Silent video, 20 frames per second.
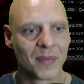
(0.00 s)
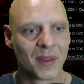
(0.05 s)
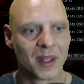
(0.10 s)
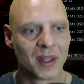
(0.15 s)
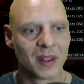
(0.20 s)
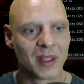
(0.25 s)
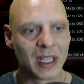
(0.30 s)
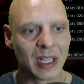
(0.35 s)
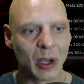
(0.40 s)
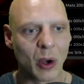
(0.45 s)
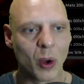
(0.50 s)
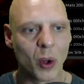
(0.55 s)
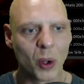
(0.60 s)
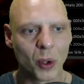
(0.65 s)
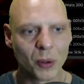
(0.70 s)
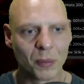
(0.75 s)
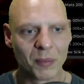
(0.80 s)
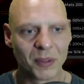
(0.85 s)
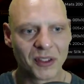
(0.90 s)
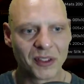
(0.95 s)
the
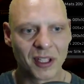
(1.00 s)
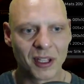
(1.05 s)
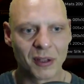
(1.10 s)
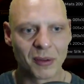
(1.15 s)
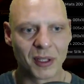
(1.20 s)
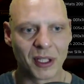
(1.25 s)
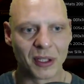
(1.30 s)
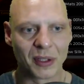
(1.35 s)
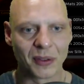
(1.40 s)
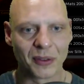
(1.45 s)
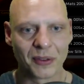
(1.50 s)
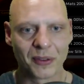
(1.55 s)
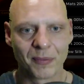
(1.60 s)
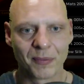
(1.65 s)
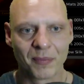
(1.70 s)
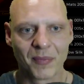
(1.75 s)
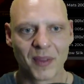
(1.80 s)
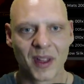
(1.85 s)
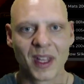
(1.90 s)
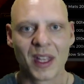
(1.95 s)
old materials,
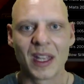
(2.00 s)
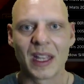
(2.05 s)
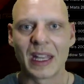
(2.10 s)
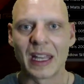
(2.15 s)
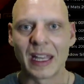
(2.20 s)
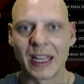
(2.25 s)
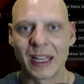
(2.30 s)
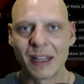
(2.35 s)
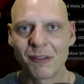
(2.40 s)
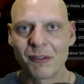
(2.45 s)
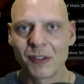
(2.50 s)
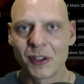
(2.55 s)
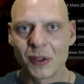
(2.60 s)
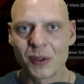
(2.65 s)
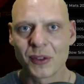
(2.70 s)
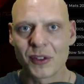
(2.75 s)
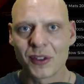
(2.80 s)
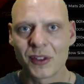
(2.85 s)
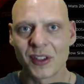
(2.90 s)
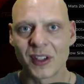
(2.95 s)
if you
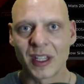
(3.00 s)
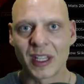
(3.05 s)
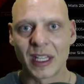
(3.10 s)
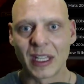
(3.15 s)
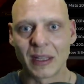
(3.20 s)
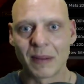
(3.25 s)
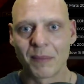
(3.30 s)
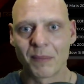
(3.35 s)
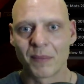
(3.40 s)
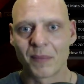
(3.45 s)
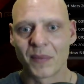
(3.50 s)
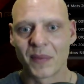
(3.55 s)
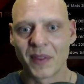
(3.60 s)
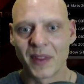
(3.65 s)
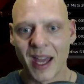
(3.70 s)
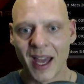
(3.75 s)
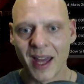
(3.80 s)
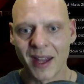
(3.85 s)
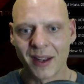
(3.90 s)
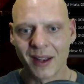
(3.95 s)
see
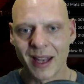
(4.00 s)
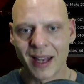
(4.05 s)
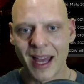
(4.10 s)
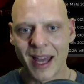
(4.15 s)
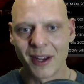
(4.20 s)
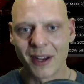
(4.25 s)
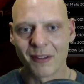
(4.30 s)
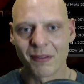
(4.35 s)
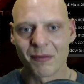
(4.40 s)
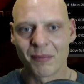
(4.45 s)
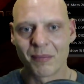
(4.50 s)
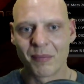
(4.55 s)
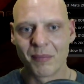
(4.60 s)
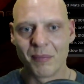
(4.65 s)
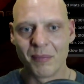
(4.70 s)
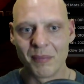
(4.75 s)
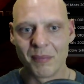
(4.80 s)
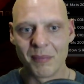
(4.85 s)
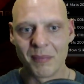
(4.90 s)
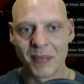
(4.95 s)
not a lot of
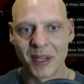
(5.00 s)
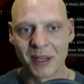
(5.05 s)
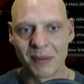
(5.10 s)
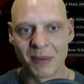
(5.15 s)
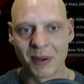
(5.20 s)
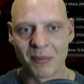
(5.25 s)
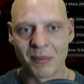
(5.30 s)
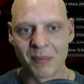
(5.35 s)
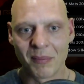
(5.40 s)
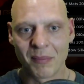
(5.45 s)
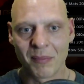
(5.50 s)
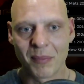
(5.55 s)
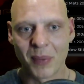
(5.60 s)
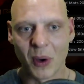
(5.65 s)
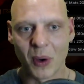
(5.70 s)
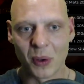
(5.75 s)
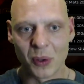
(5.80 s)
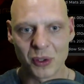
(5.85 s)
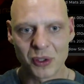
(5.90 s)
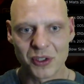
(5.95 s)
minimum
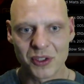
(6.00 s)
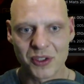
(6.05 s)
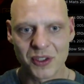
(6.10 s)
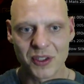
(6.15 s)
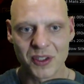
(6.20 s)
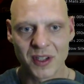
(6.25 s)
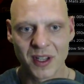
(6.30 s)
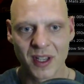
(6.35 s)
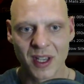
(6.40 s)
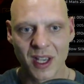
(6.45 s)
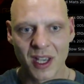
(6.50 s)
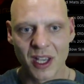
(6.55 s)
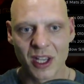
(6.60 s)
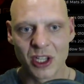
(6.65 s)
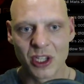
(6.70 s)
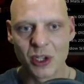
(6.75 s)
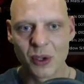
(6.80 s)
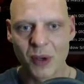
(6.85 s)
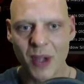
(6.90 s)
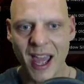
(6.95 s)
posts,
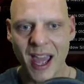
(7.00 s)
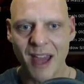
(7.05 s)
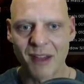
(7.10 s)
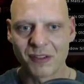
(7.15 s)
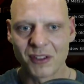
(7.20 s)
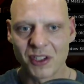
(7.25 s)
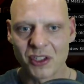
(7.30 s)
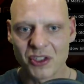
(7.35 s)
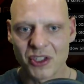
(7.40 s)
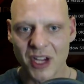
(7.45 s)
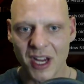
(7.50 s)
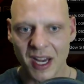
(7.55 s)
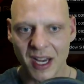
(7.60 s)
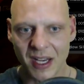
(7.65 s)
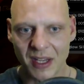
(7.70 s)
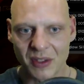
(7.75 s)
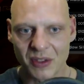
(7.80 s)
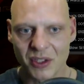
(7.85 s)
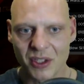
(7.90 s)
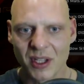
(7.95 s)
you have to
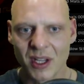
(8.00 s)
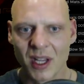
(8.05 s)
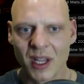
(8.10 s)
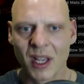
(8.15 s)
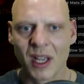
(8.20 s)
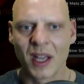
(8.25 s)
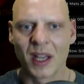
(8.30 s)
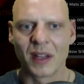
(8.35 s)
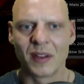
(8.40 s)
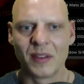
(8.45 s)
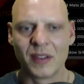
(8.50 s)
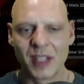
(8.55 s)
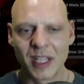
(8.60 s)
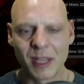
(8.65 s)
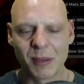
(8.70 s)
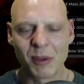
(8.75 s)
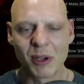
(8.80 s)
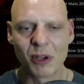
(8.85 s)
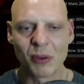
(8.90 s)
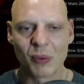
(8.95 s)
change
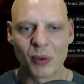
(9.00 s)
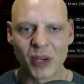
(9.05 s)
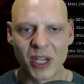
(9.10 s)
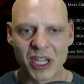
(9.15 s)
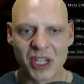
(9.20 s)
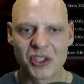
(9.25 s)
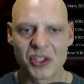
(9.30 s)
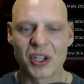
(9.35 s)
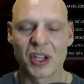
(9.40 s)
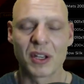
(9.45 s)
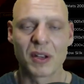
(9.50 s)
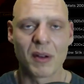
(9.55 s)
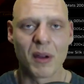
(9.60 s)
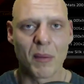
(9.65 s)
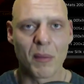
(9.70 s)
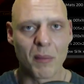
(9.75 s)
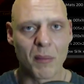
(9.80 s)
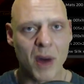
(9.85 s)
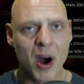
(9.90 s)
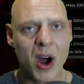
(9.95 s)
DB region
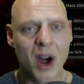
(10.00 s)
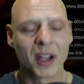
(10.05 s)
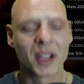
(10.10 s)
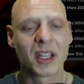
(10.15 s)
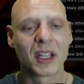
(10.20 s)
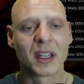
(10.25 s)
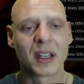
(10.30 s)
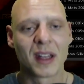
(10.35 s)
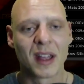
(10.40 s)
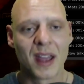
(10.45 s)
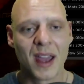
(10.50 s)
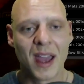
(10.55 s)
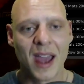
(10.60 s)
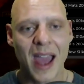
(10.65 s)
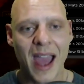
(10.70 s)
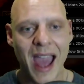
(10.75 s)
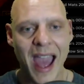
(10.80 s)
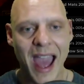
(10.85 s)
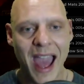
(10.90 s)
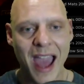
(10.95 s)
market
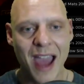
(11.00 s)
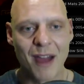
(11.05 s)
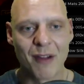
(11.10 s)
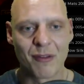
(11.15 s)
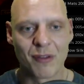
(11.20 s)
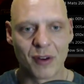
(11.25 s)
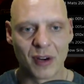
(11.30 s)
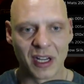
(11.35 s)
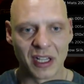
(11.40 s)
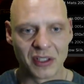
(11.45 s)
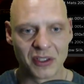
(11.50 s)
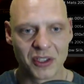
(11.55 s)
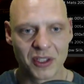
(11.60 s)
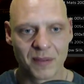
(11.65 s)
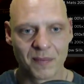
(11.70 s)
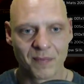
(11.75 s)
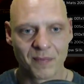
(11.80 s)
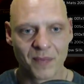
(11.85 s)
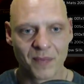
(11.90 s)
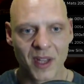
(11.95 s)
average,
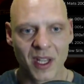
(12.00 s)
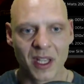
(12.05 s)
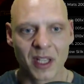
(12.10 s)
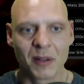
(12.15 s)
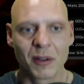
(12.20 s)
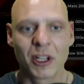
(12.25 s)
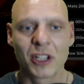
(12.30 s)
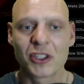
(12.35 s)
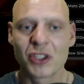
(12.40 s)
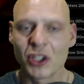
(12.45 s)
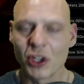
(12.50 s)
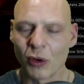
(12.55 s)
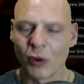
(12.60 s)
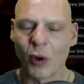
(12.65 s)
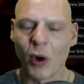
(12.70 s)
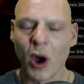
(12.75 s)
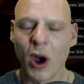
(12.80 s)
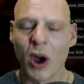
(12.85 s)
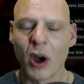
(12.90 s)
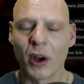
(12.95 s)
because you
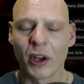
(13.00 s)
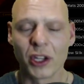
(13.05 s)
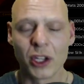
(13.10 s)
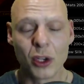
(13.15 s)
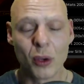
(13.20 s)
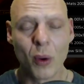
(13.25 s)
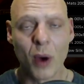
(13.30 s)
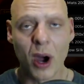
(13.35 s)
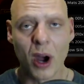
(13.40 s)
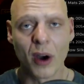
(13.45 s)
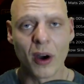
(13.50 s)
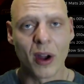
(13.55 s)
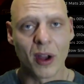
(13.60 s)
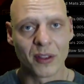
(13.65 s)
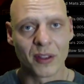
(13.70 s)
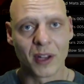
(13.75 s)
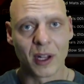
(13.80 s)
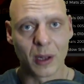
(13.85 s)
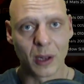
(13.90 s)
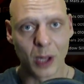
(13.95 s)
are on
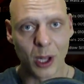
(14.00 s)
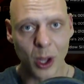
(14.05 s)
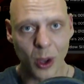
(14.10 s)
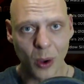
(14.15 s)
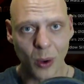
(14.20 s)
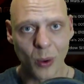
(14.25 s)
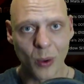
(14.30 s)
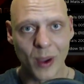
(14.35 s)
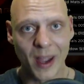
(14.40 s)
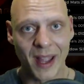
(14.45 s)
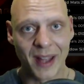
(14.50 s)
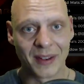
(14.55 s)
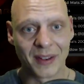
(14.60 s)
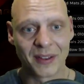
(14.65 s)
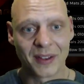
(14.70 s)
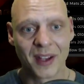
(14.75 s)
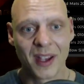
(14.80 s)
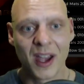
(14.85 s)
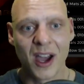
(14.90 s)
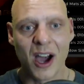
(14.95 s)
the low end
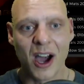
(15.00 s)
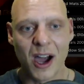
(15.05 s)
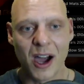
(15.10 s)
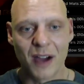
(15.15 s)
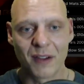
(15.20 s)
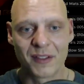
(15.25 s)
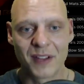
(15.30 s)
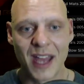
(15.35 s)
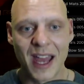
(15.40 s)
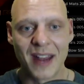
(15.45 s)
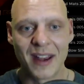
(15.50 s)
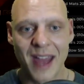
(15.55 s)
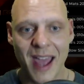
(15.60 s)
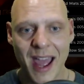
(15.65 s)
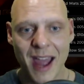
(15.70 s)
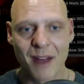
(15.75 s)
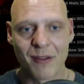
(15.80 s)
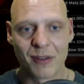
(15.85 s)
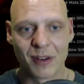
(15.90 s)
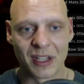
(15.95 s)
of that
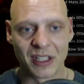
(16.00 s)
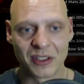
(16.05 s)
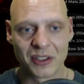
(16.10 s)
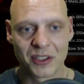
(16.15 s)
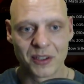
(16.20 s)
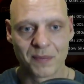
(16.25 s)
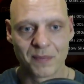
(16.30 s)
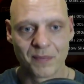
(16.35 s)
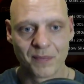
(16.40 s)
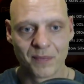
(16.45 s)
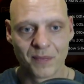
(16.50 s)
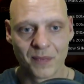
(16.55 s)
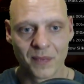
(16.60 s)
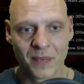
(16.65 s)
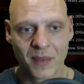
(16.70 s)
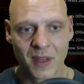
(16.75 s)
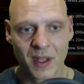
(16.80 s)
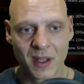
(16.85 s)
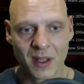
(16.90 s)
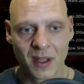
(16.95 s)
average.
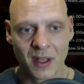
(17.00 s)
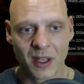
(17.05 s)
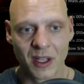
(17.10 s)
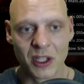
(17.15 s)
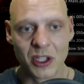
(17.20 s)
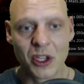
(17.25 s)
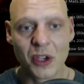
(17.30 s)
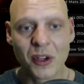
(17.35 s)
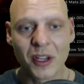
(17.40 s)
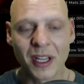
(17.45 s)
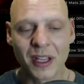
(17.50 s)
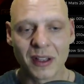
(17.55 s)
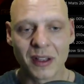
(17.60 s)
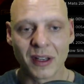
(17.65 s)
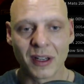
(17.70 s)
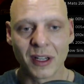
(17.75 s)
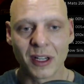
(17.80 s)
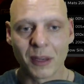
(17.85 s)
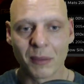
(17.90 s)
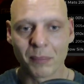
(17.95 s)
You can
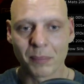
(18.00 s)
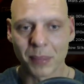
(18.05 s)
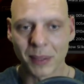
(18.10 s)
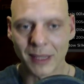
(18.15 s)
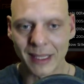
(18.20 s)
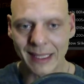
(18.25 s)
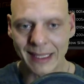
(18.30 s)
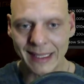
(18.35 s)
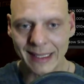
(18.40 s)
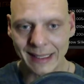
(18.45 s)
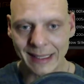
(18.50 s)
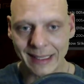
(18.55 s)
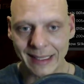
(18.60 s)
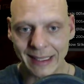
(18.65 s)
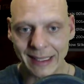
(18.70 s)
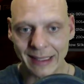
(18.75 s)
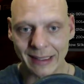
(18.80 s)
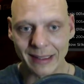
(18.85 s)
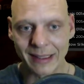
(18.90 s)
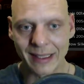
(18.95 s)

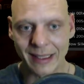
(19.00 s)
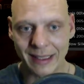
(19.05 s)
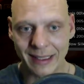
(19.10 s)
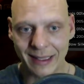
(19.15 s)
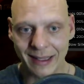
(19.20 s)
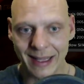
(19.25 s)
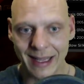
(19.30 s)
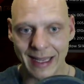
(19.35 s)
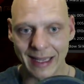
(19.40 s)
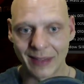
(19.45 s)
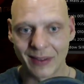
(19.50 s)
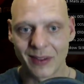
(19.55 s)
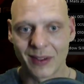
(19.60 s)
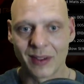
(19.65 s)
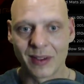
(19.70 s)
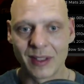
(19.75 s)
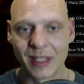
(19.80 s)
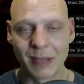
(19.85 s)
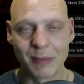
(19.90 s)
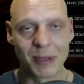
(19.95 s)
completely neglect
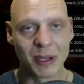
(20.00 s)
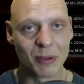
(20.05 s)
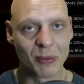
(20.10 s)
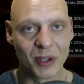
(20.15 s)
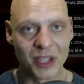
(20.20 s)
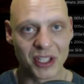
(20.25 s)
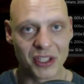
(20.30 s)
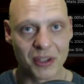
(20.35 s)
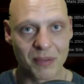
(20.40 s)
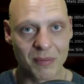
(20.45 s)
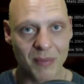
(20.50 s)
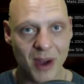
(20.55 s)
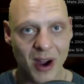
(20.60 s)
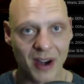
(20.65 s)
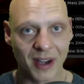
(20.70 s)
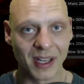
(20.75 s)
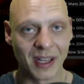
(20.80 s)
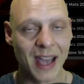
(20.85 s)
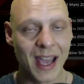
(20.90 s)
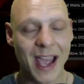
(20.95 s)
DB region
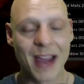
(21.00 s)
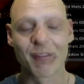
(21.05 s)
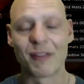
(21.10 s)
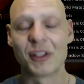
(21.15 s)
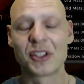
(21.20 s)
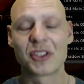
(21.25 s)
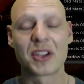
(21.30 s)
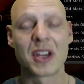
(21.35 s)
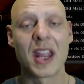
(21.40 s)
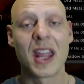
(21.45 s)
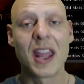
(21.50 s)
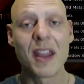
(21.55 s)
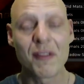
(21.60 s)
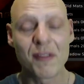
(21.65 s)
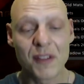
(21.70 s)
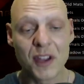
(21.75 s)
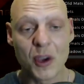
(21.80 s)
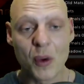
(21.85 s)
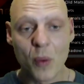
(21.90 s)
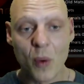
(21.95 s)
market average if
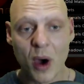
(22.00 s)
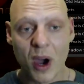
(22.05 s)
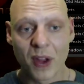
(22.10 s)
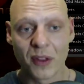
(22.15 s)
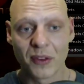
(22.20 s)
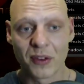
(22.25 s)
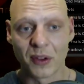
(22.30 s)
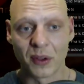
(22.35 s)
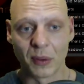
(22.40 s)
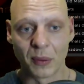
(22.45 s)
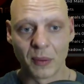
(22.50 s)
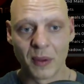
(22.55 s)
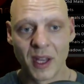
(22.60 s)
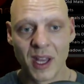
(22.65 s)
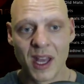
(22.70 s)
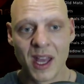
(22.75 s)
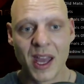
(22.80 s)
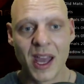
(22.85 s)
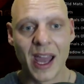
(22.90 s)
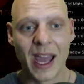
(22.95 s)
you want to,
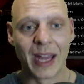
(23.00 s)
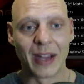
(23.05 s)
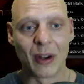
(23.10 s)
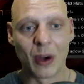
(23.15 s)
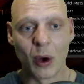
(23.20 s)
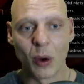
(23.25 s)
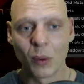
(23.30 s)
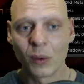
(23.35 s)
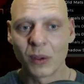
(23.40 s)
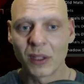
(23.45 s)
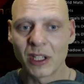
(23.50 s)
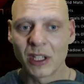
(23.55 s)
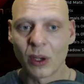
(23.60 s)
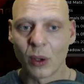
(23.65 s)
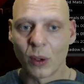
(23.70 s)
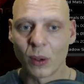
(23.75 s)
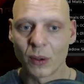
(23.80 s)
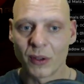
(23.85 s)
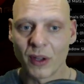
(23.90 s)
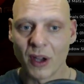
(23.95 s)
and only
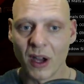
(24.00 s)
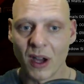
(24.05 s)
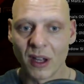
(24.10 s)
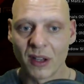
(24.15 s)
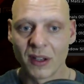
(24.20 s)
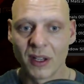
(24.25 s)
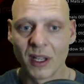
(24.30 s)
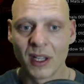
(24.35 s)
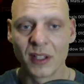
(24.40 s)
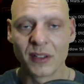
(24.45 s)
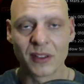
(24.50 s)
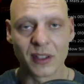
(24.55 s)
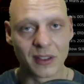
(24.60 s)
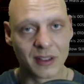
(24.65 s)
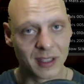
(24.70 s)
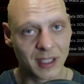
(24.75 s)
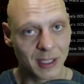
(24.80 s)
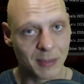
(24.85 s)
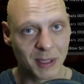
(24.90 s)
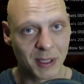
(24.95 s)
hold on to
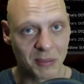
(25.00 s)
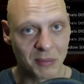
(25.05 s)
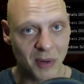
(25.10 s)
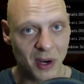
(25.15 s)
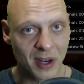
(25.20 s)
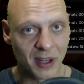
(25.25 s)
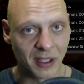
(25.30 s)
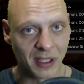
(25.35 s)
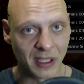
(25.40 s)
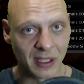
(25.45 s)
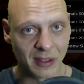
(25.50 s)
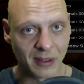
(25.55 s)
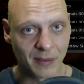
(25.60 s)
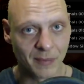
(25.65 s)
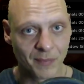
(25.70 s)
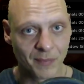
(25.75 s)
DB market.